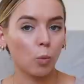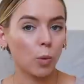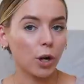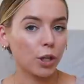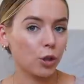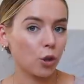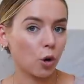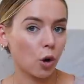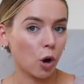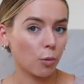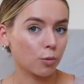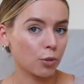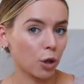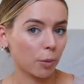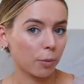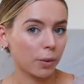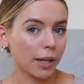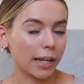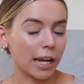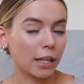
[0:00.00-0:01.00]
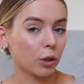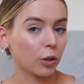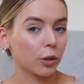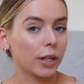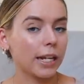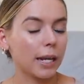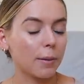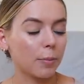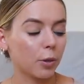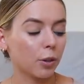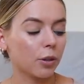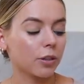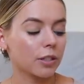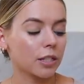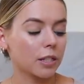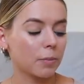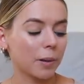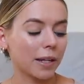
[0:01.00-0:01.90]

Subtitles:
when you're op shopping and looking at books,